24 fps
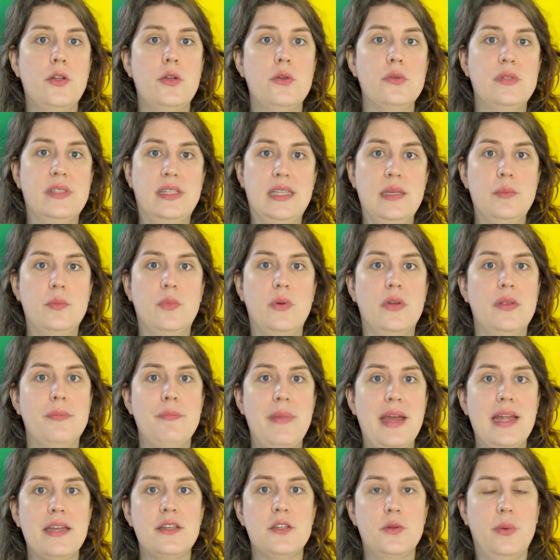who sleep with
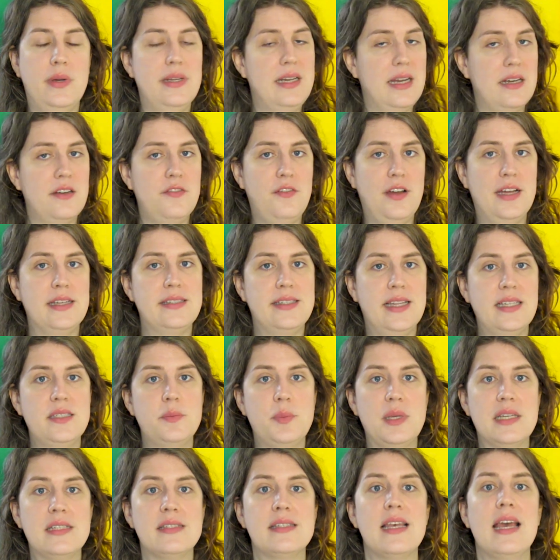men to identify as
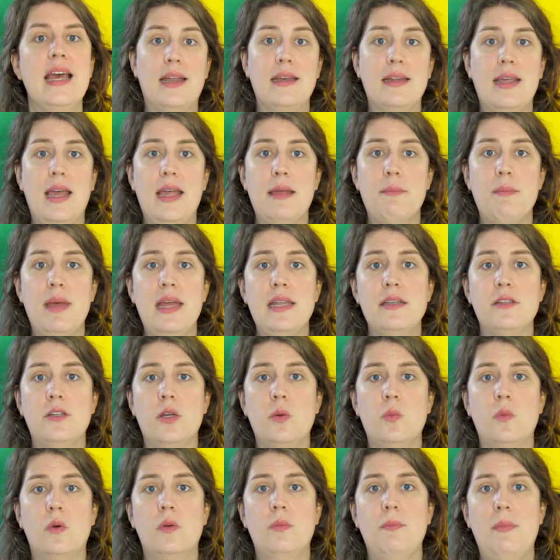lesbians, and gay men
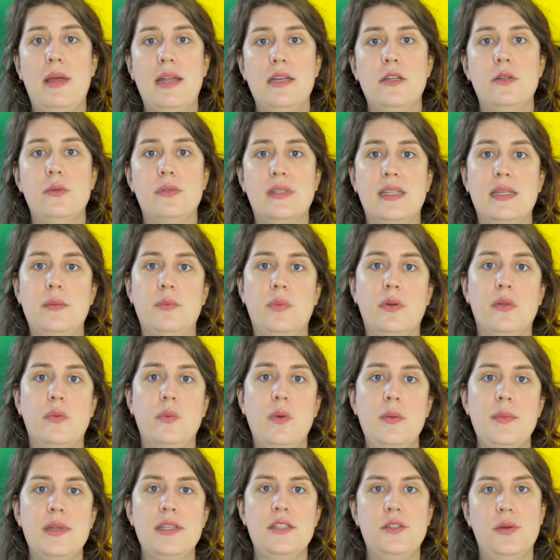don't want men who sleep with
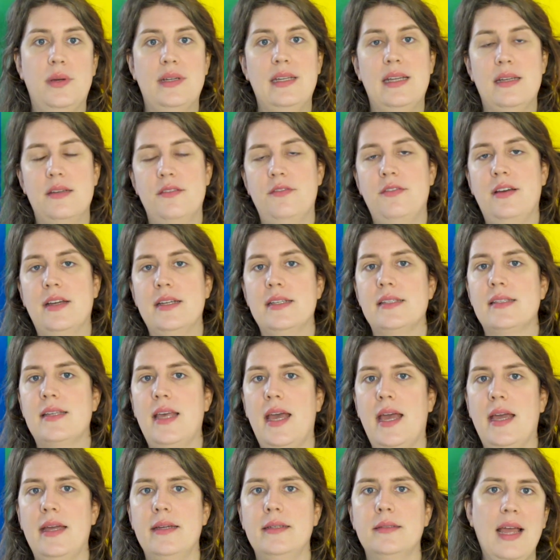women to identify as
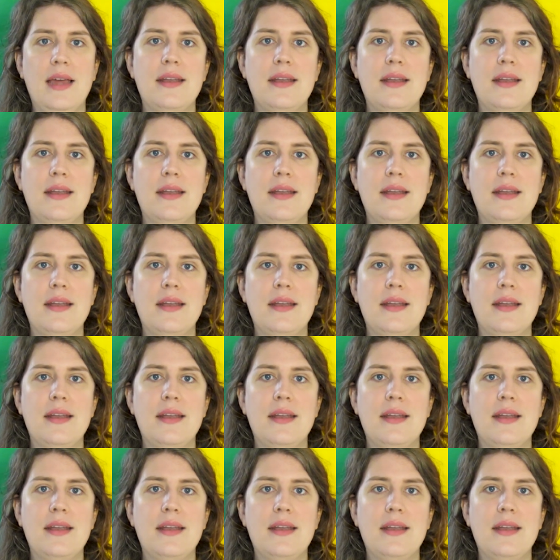gay.